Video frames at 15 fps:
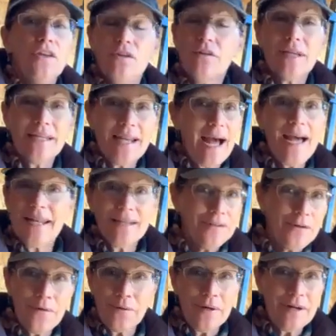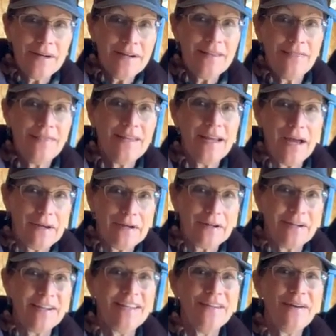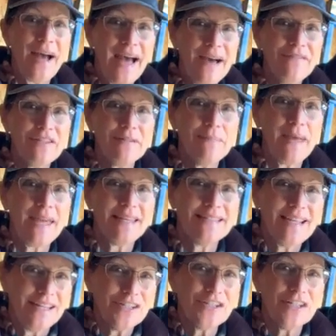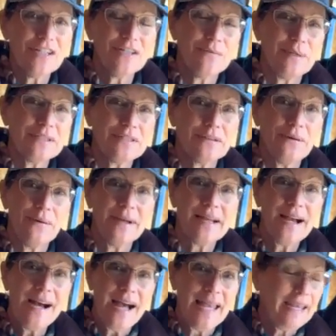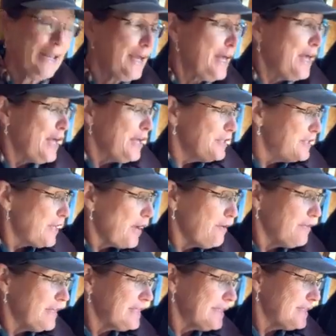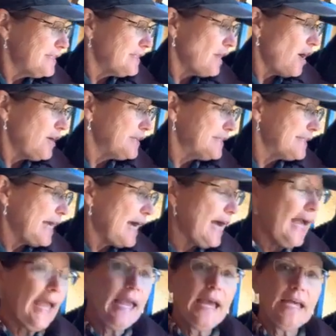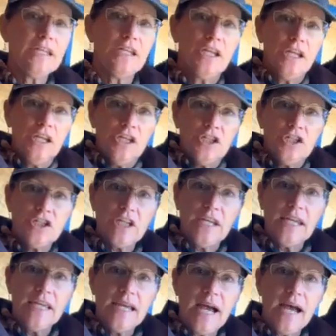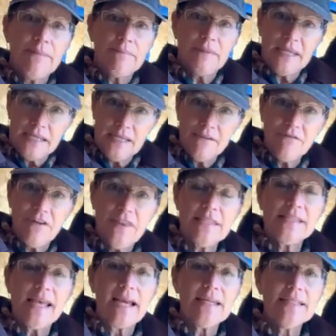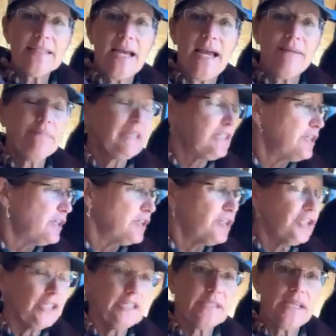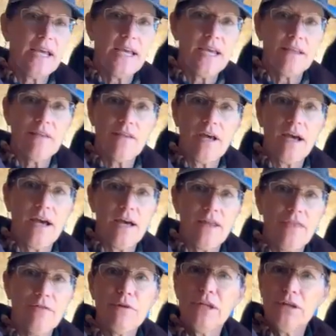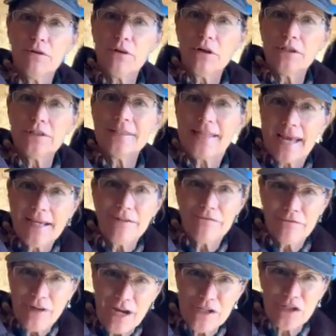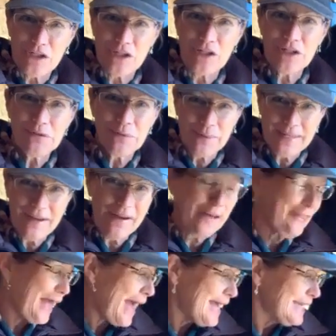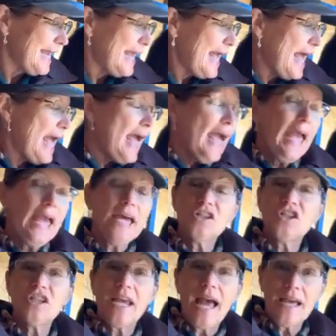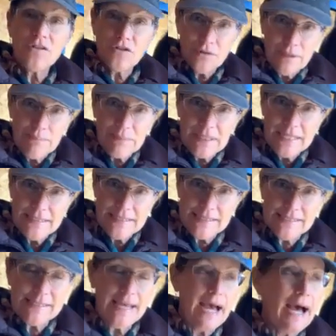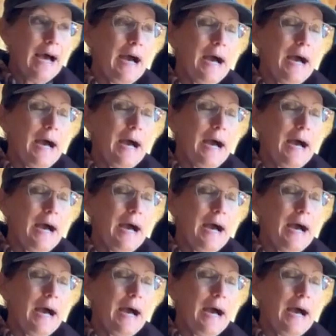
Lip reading: You cannot ignore the udder. You have to pay attention to what's going on. So this is Salsa, and she kidded for the second time this year. She's a 3-year-old second freshener, we call that. And she had triplets.